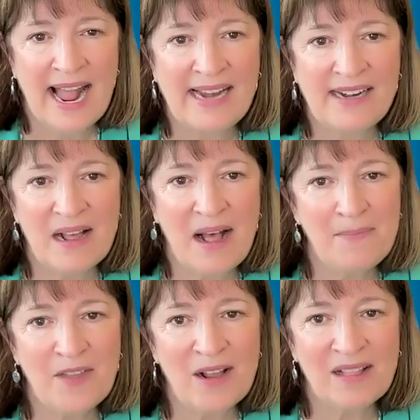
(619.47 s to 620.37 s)
And
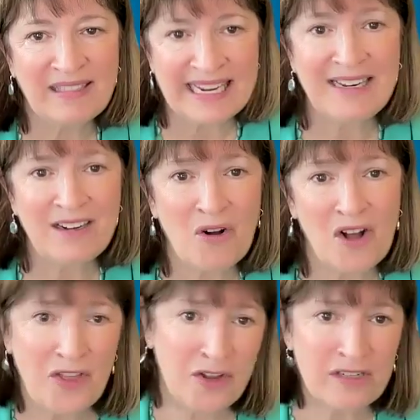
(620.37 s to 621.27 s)
lean
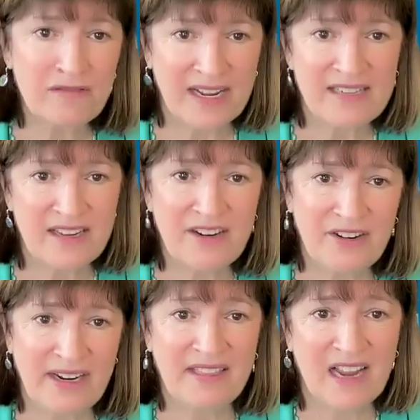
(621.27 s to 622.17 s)
on those of us that
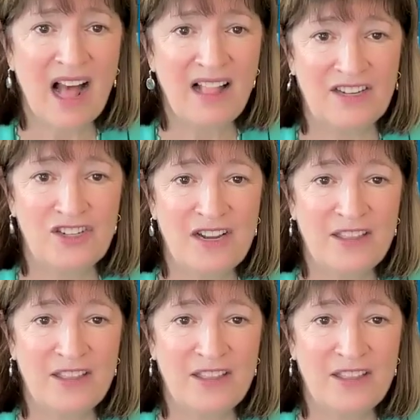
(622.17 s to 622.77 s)
are in the college.